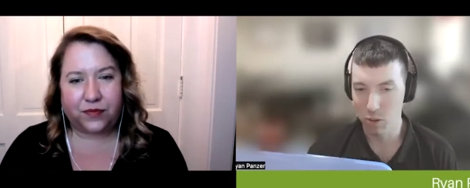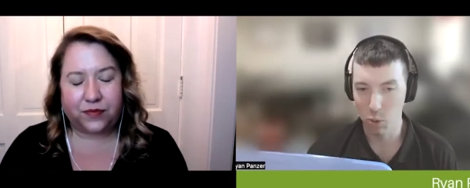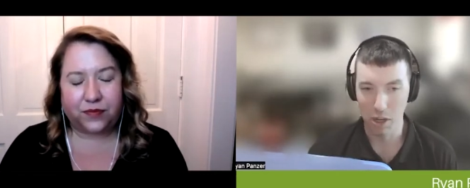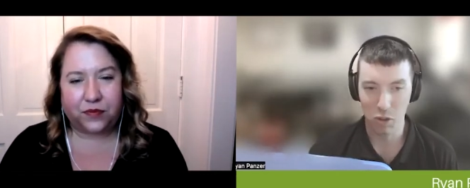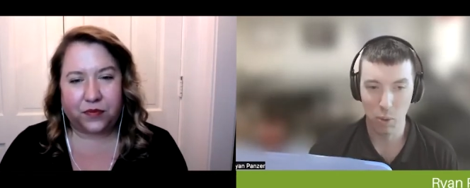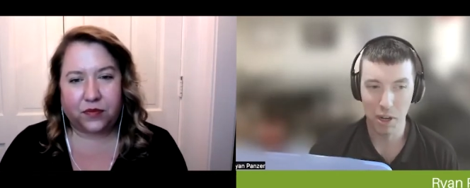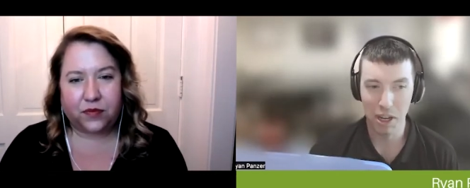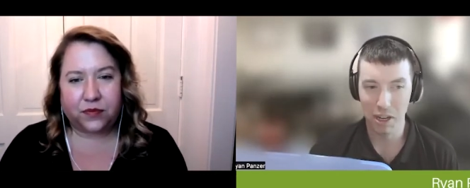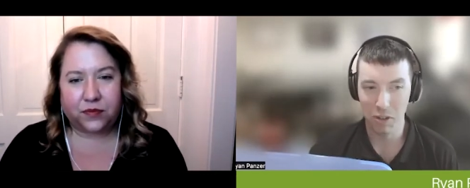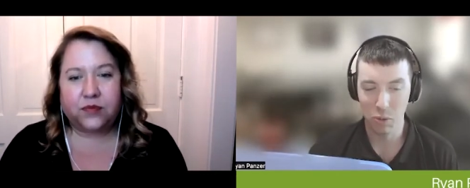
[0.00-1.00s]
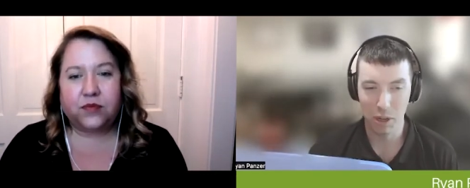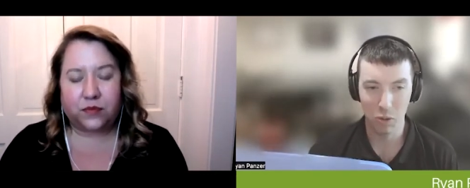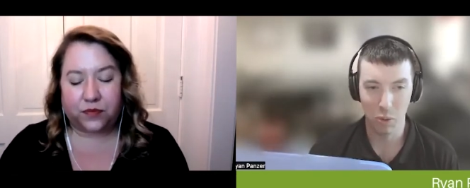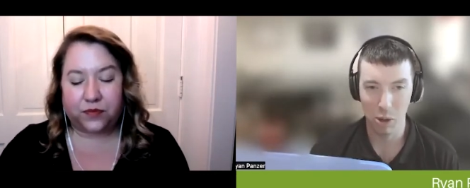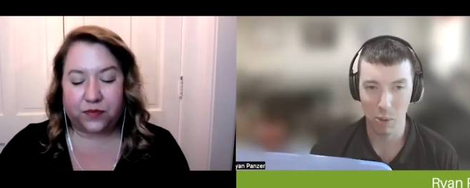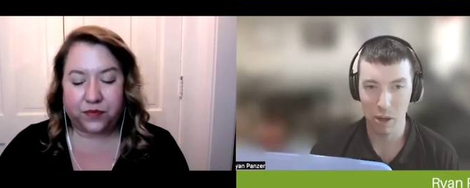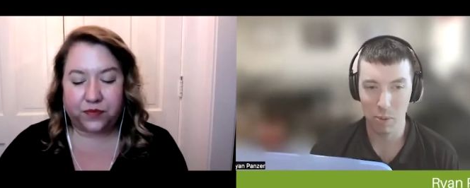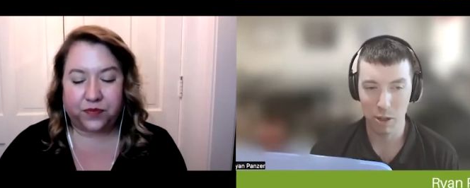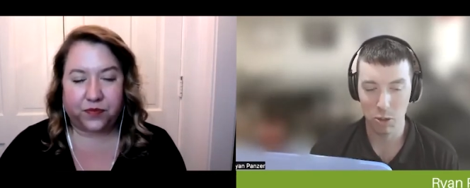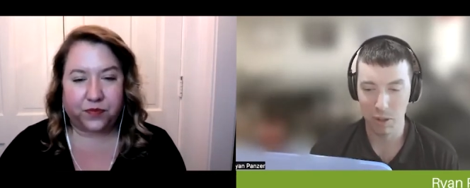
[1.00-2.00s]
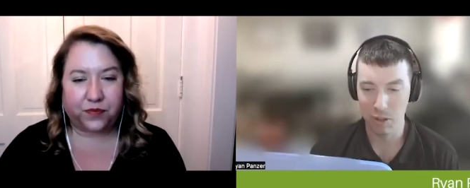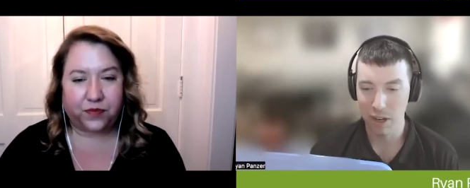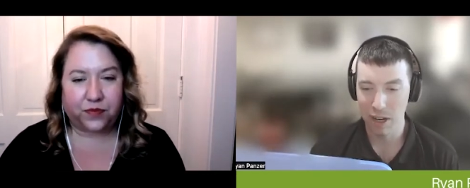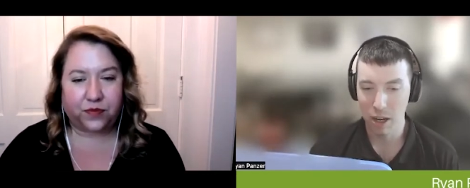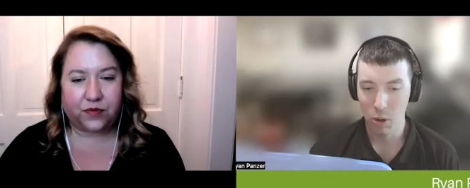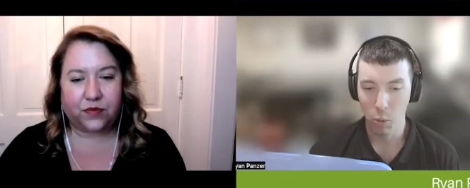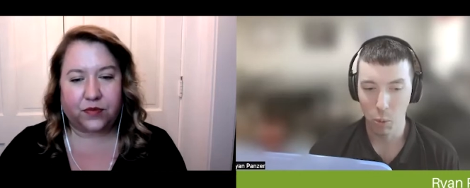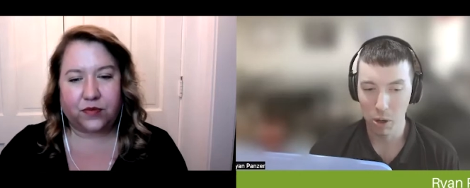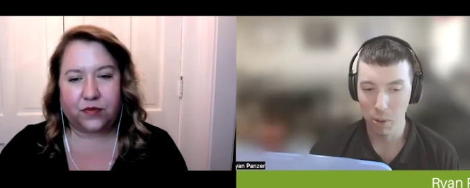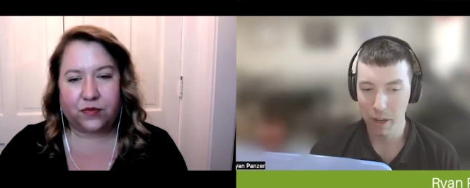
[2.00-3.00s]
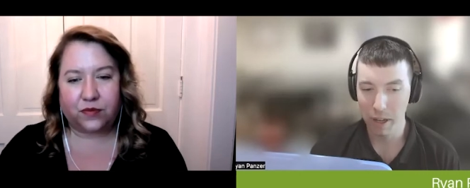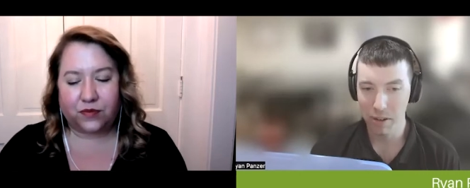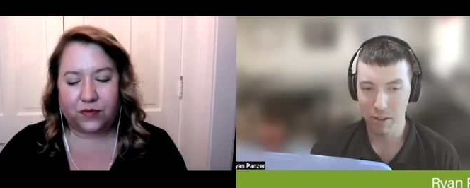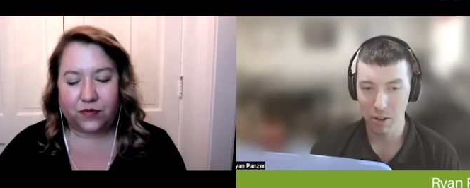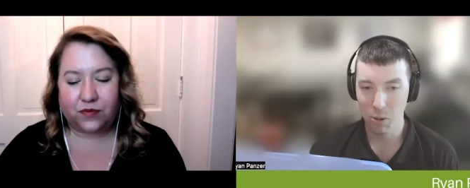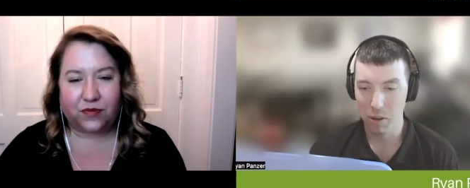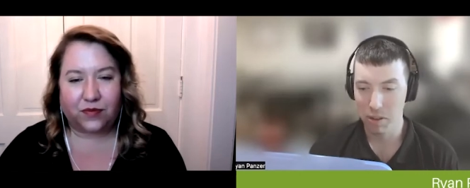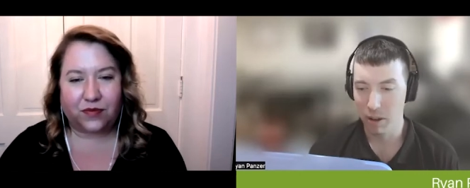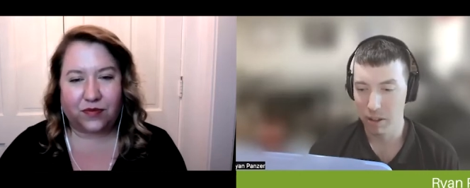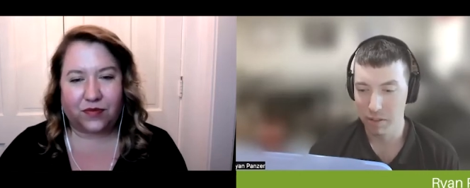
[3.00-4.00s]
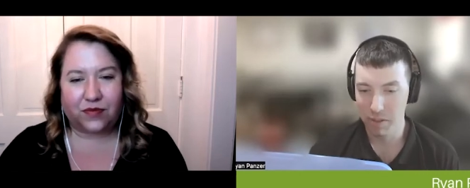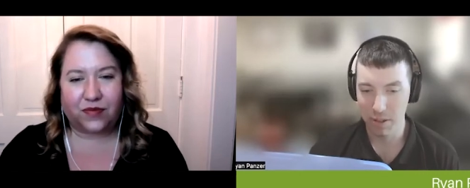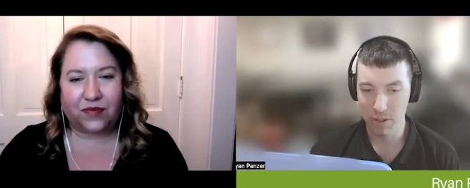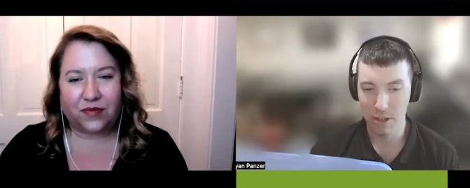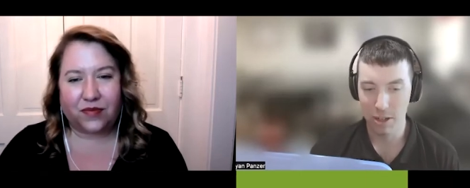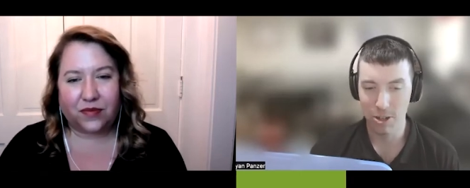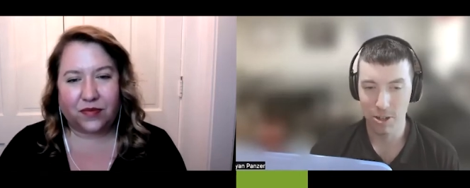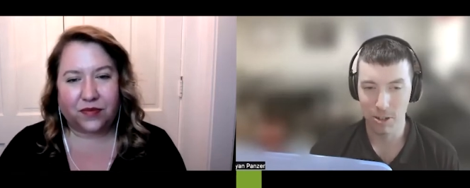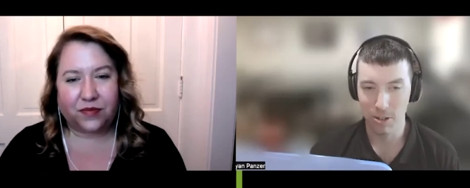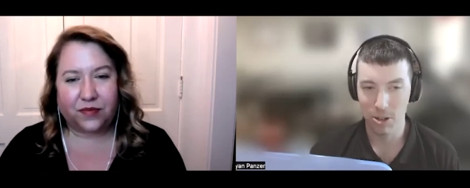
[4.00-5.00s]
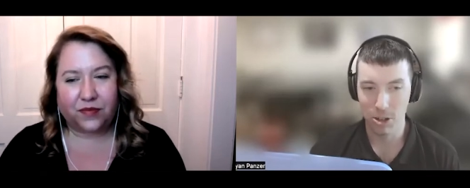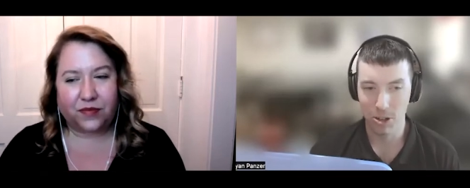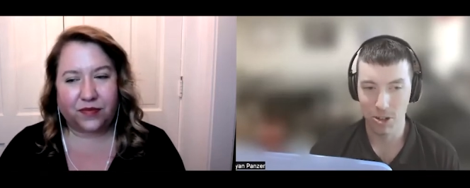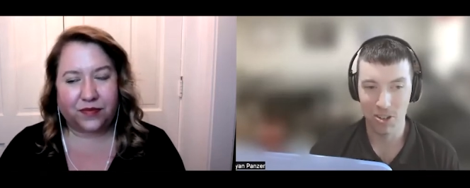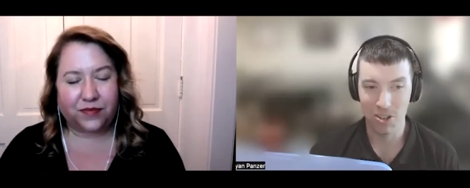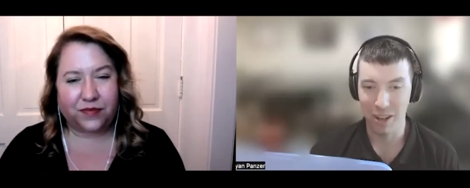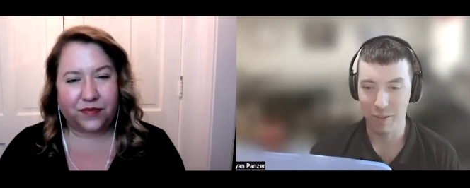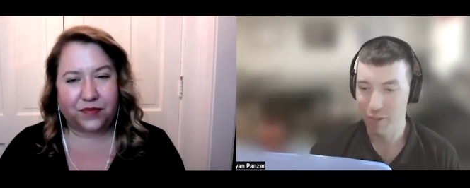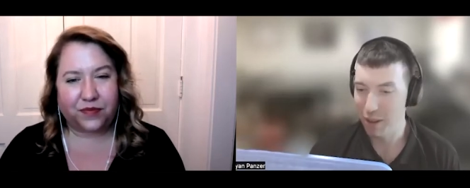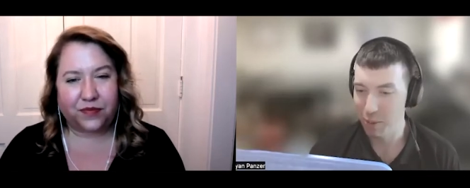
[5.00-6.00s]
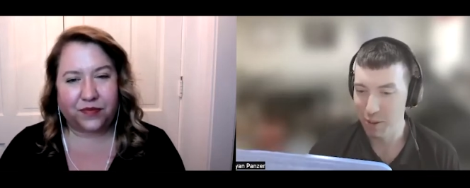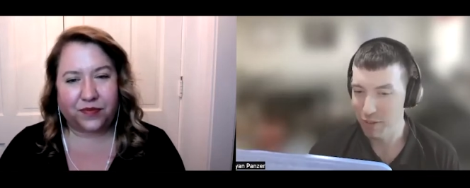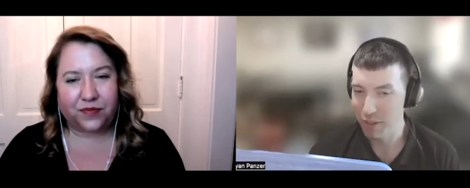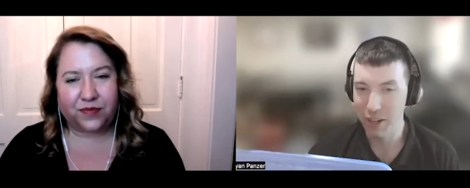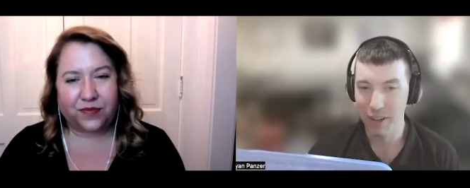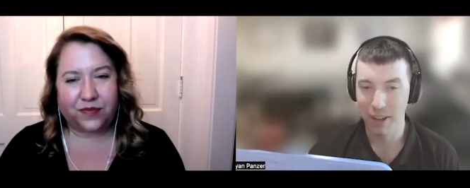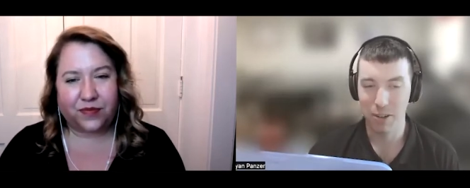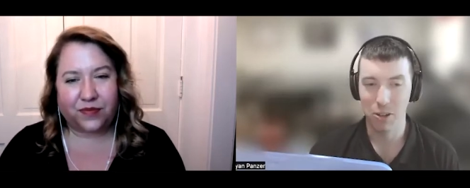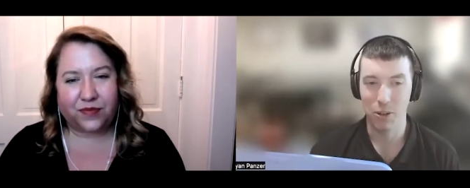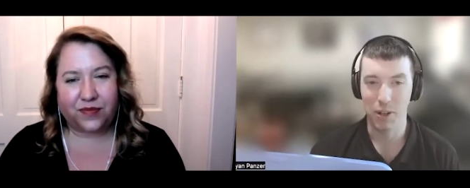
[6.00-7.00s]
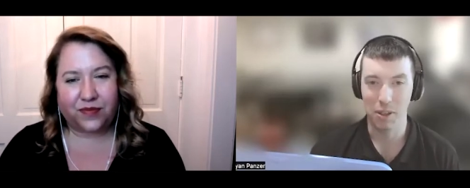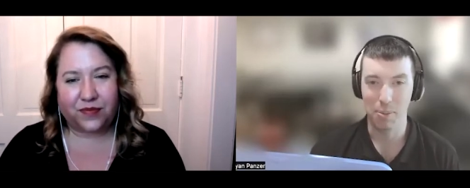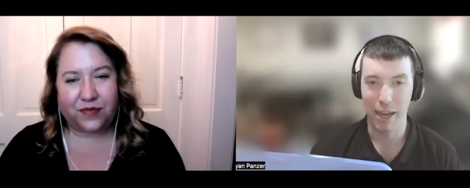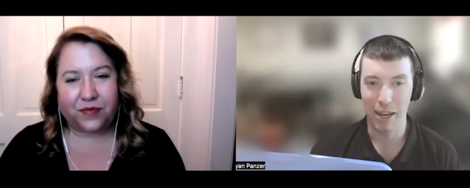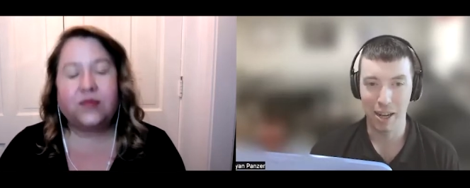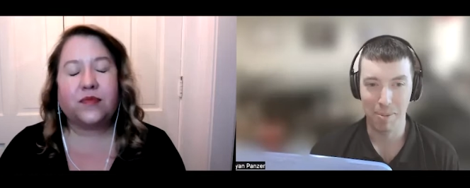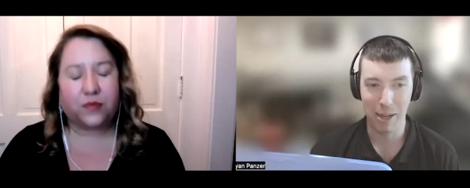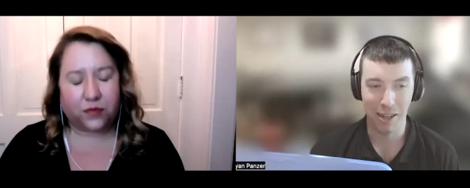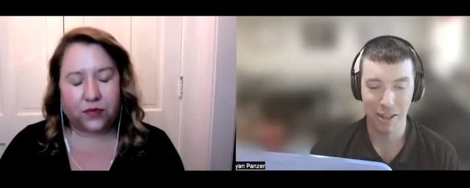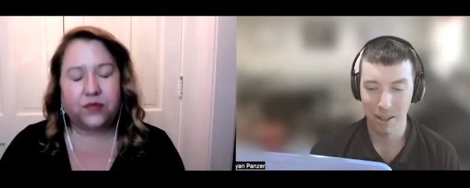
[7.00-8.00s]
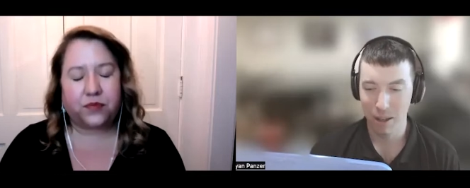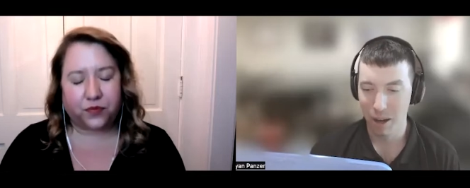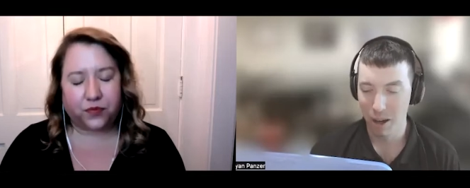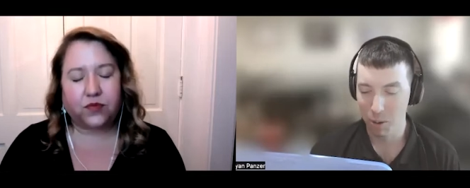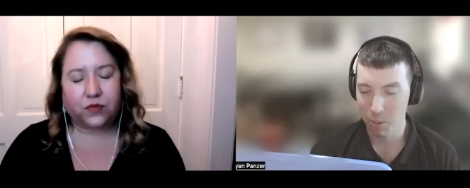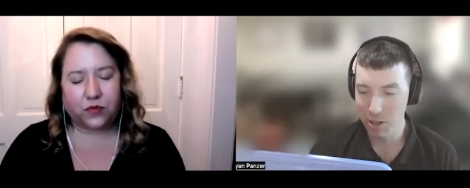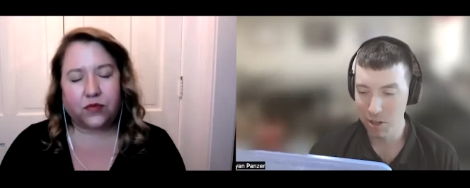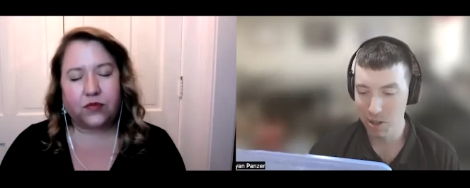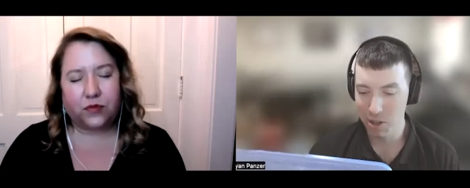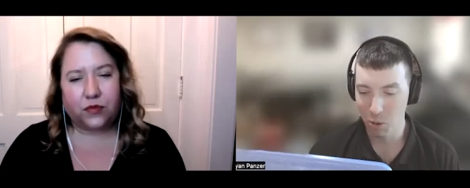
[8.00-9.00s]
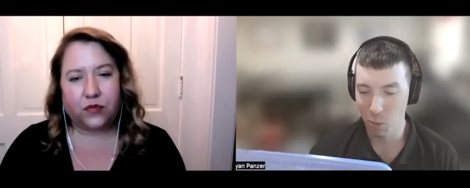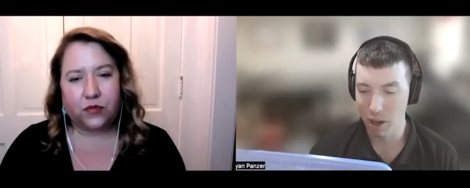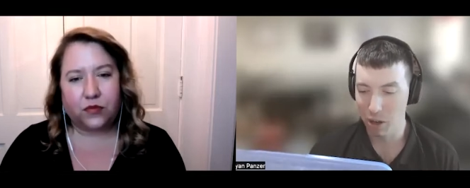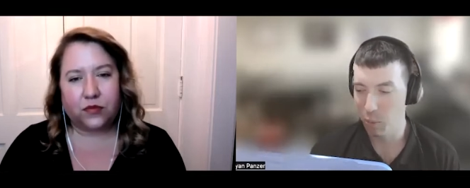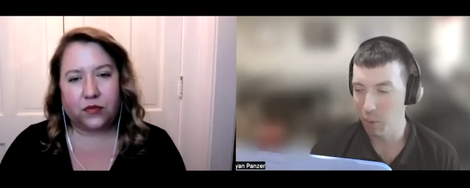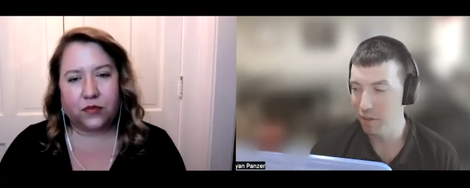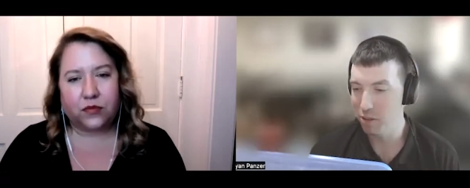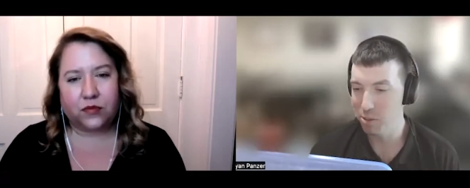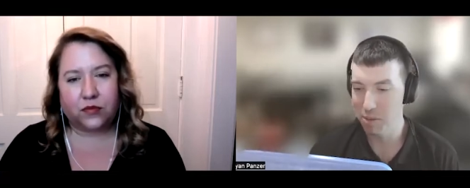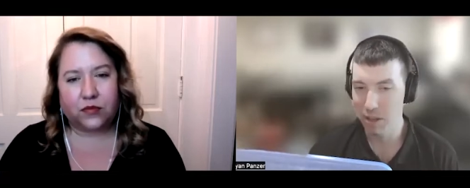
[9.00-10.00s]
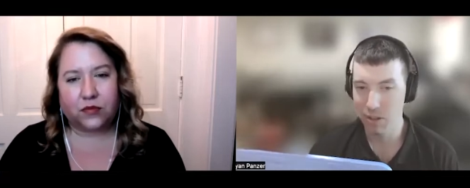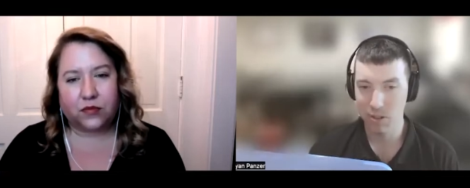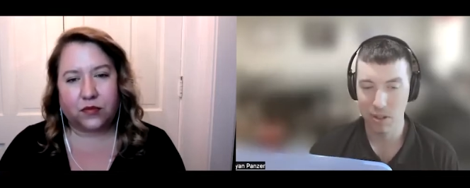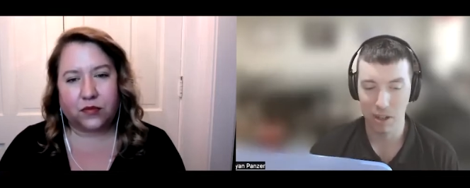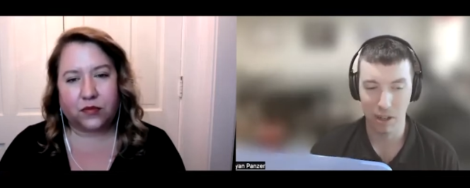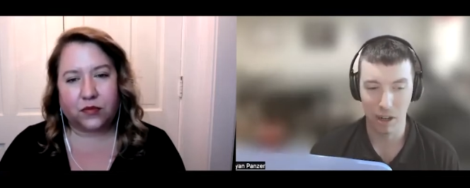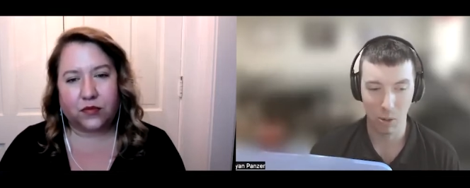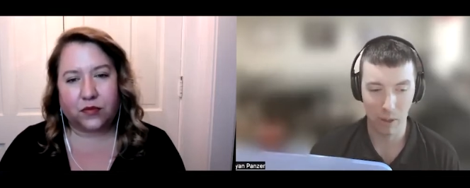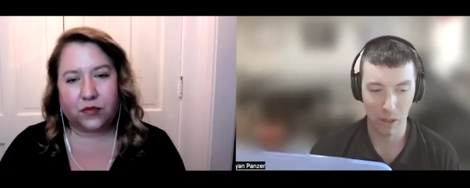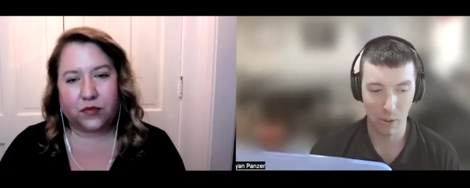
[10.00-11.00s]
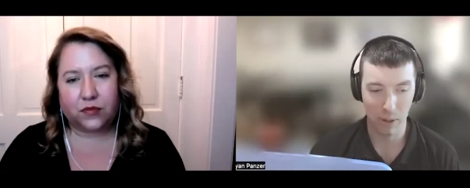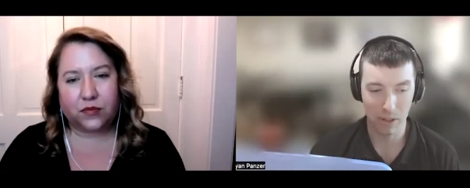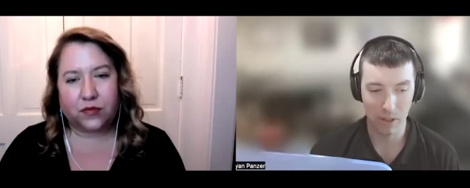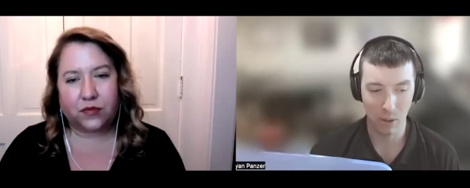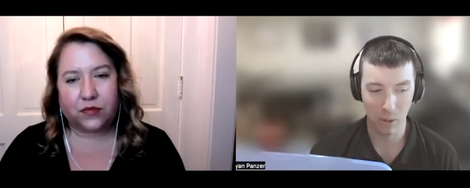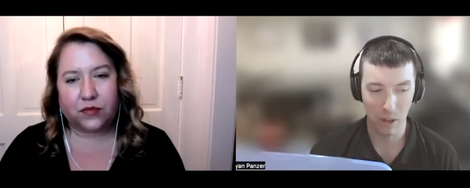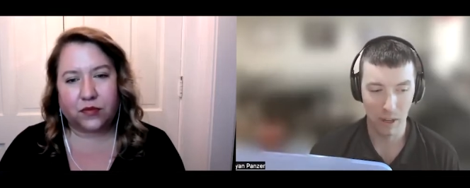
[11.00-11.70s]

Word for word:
Speaker 1: 2020 and 2021 which was what are we going to do with all of this digital church stuff that we figured out during the pandemic uh, are we just going to walk away from this uh, are we going to